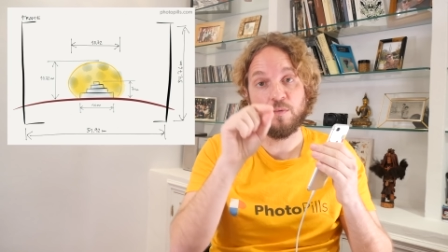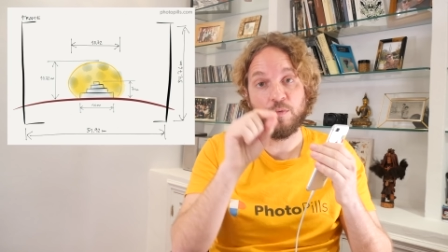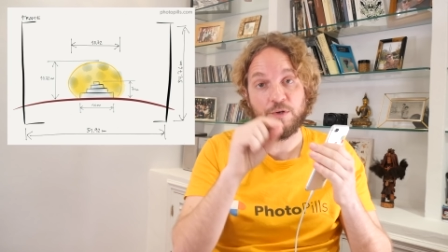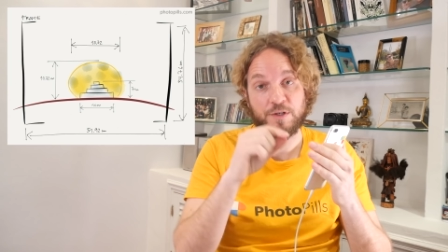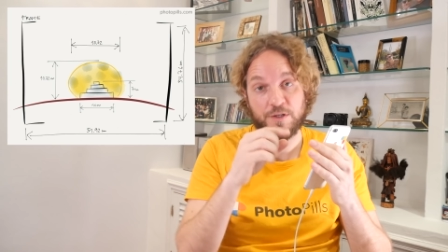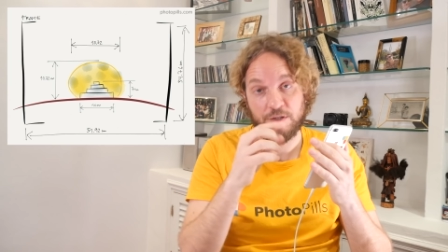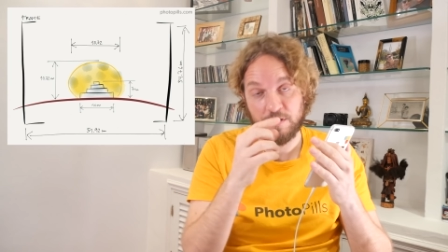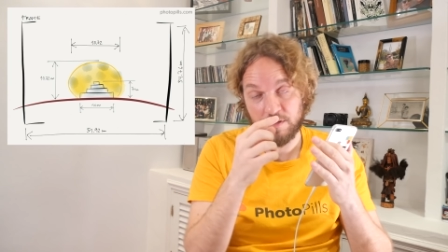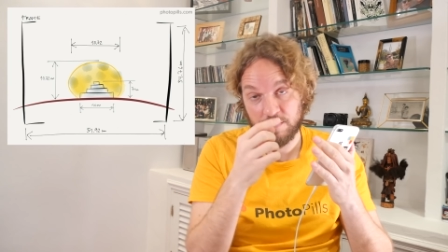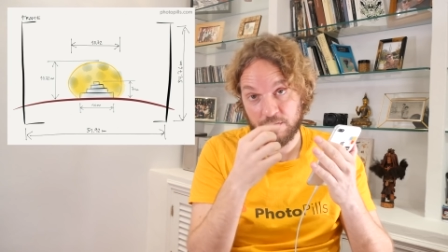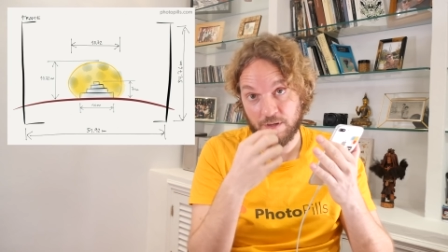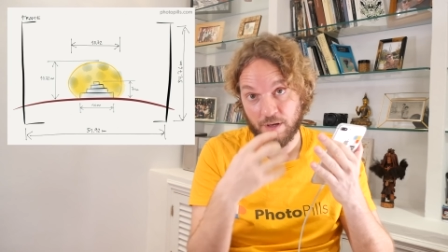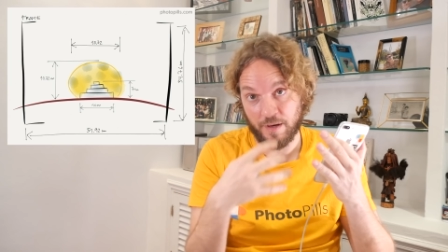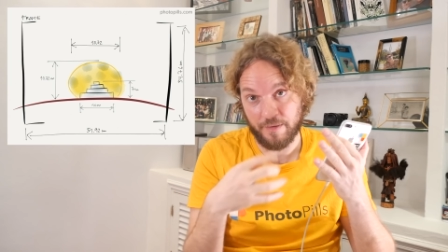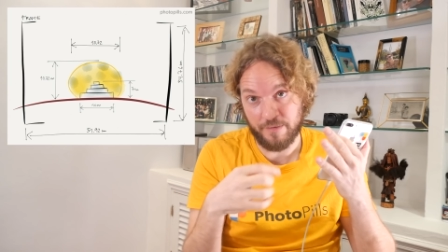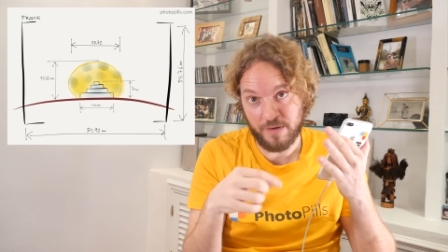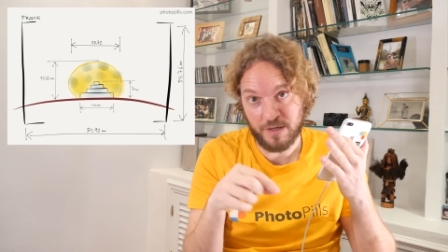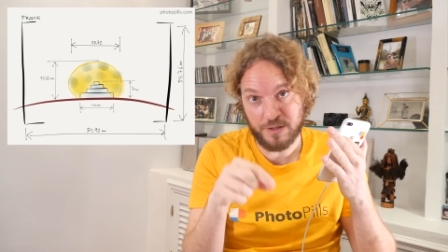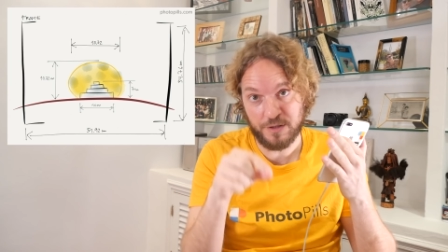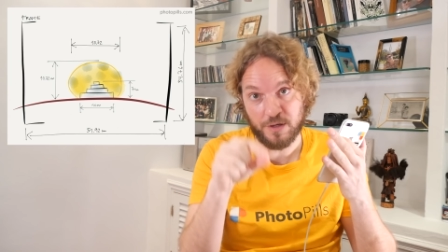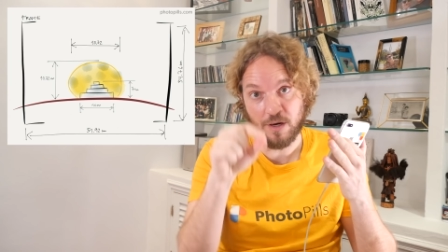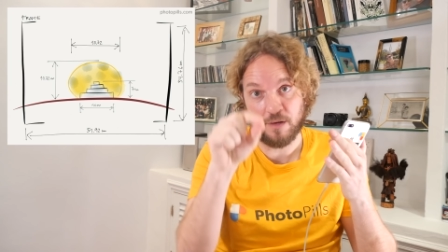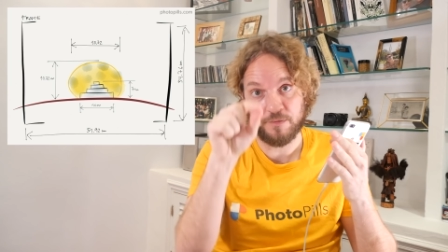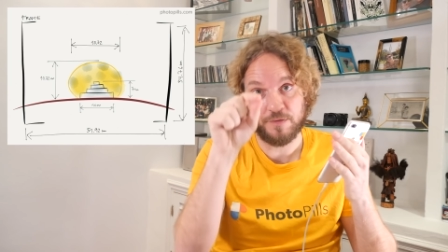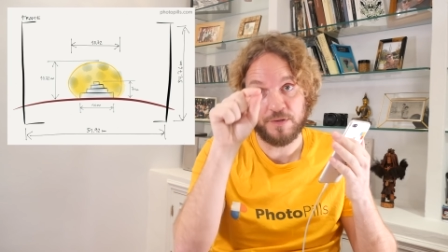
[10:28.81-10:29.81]
which is the
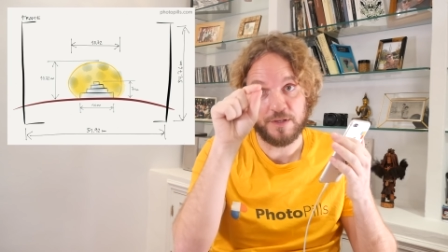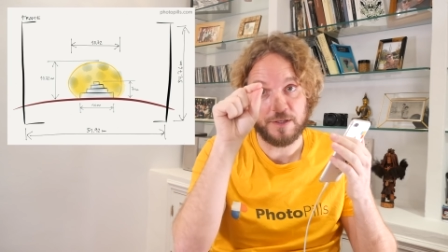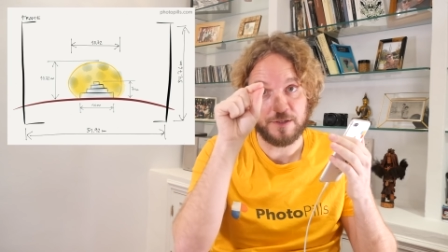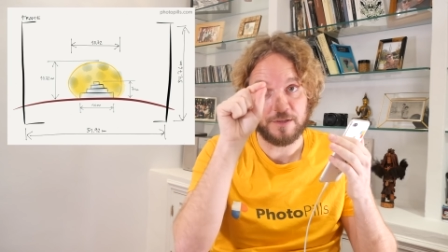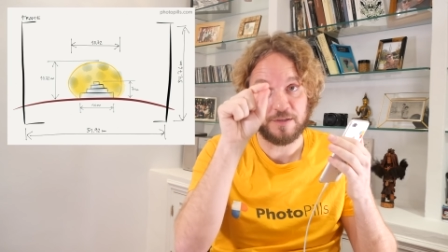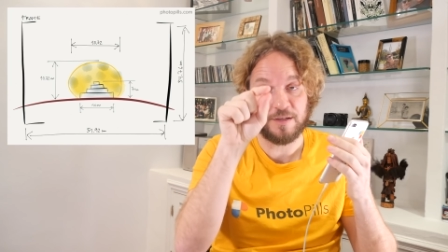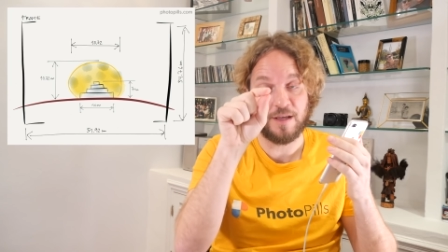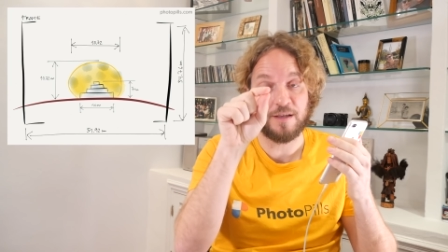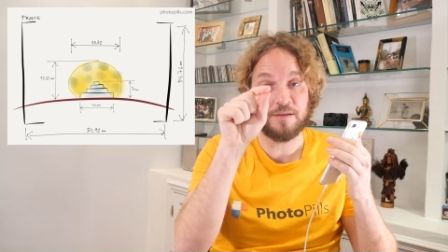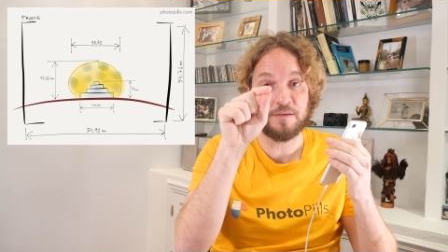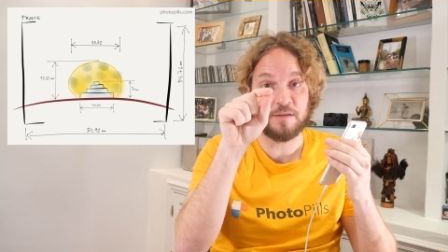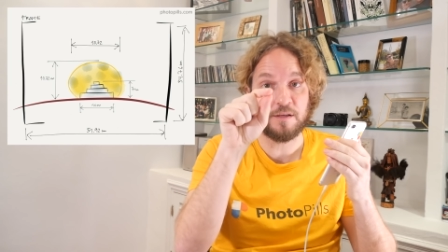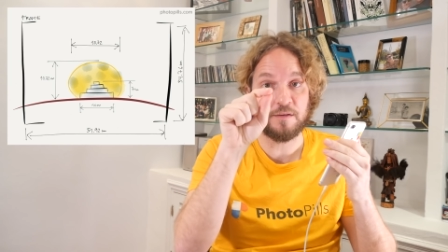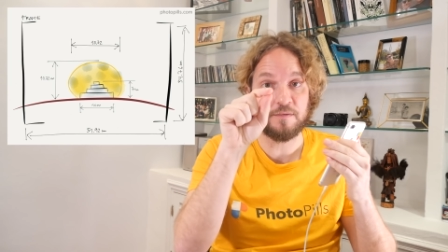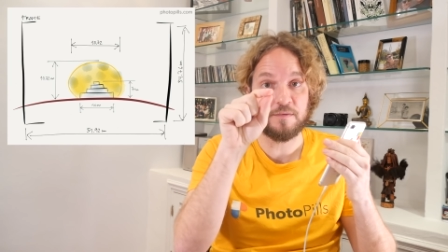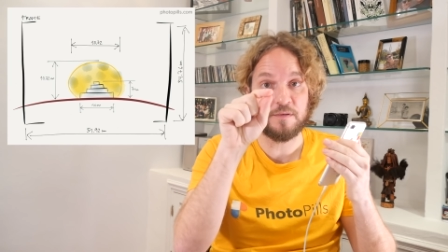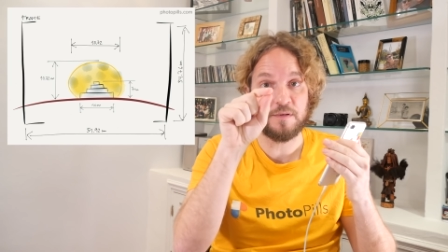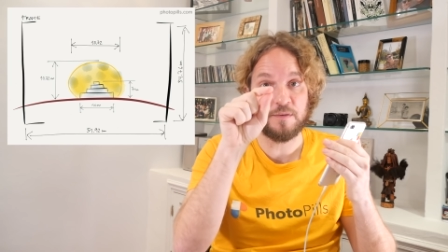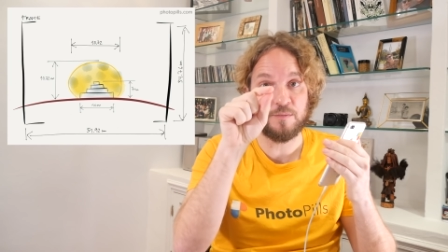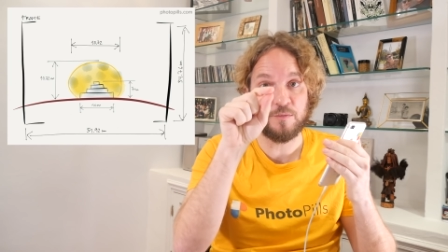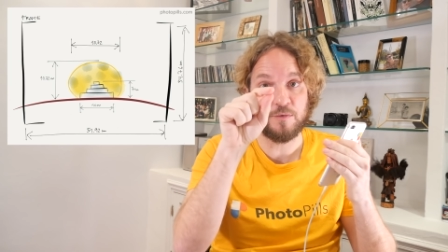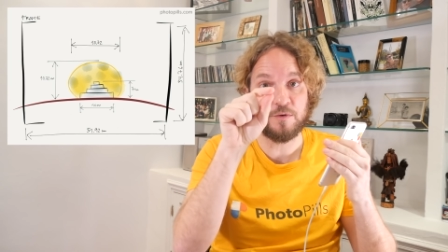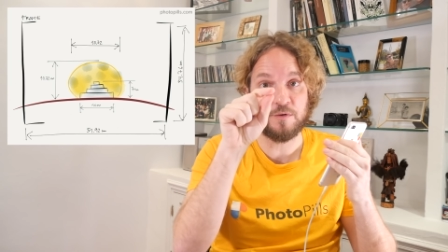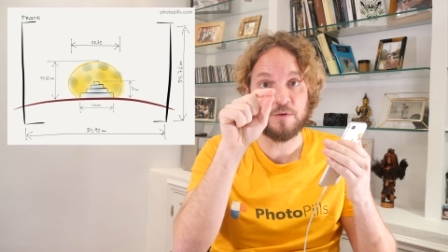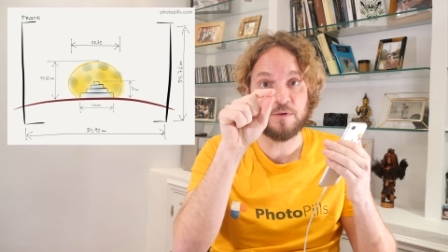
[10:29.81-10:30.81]
elevation of the center of the
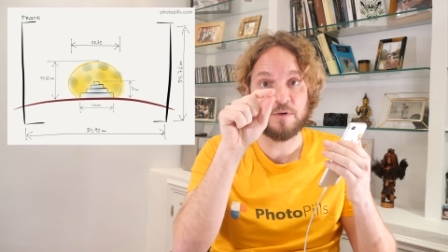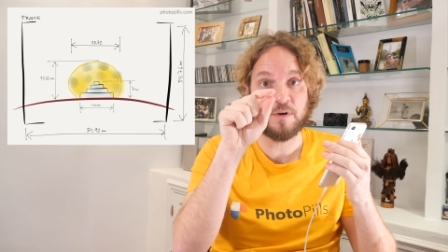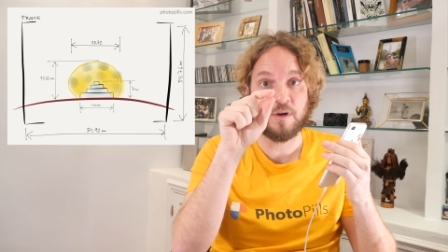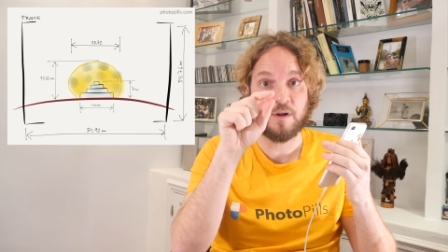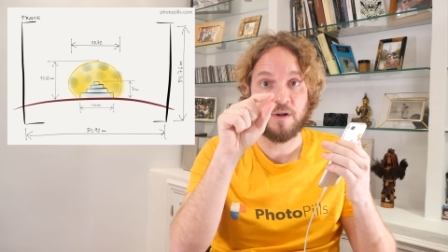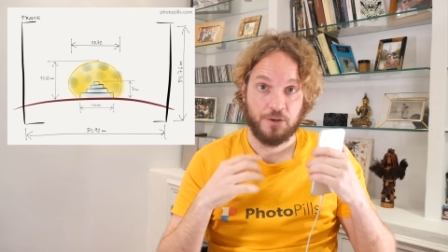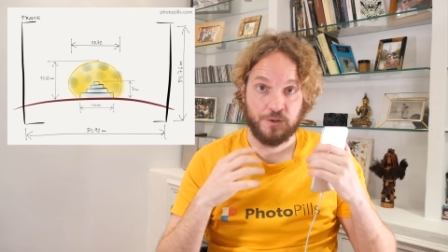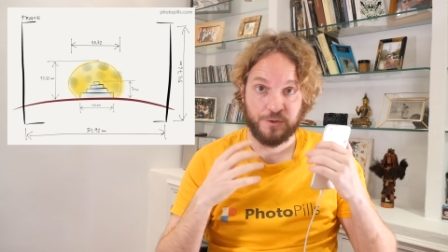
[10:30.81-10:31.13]
moon,